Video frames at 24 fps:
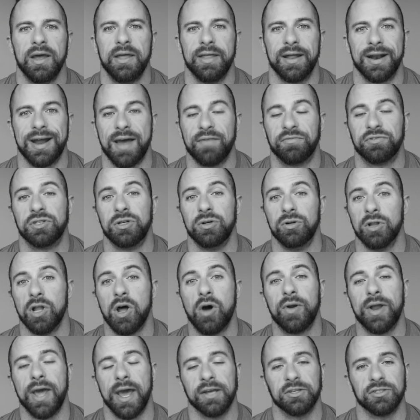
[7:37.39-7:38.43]
Then I have two
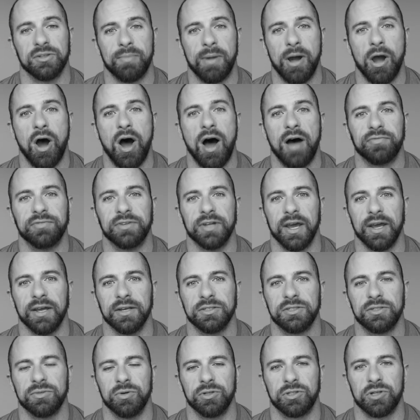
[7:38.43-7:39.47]
low days on my off
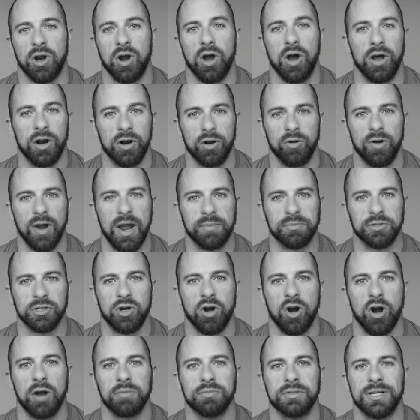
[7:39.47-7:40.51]
days, which are 100 grams of
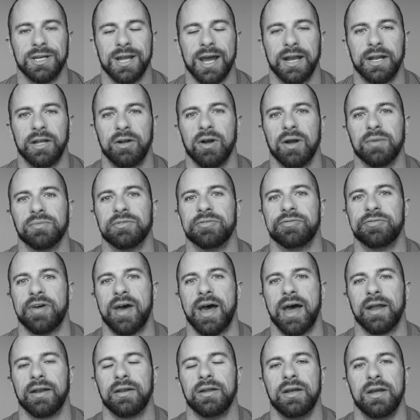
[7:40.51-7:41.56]
carbs and 90 grams of
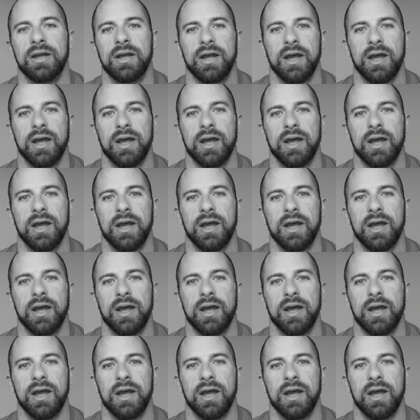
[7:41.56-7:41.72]
fat.